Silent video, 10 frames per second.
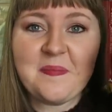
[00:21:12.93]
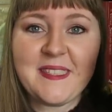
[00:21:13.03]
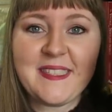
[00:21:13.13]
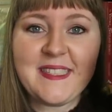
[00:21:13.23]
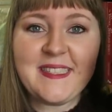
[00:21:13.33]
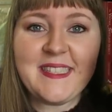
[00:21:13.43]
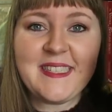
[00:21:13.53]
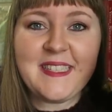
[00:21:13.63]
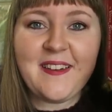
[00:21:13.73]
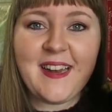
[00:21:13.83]
This is
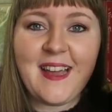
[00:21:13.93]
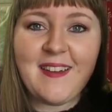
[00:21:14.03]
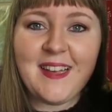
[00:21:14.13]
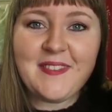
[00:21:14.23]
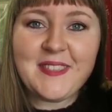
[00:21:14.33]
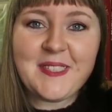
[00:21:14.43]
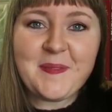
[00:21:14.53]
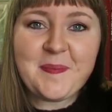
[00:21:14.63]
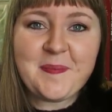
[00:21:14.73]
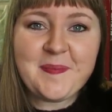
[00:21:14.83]
the yarn I have left
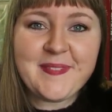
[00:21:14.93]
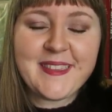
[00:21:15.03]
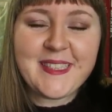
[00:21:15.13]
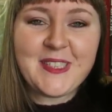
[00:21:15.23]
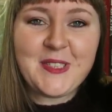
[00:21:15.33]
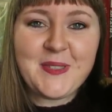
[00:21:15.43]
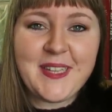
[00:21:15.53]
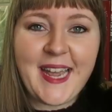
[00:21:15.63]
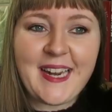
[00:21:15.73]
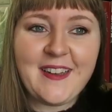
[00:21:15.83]
to do the
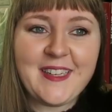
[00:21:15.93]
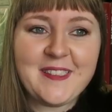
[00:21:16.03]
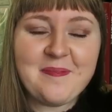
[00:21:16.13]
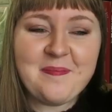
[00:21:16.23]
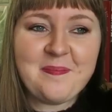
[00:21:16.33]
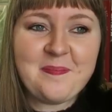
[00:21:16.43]
neckline.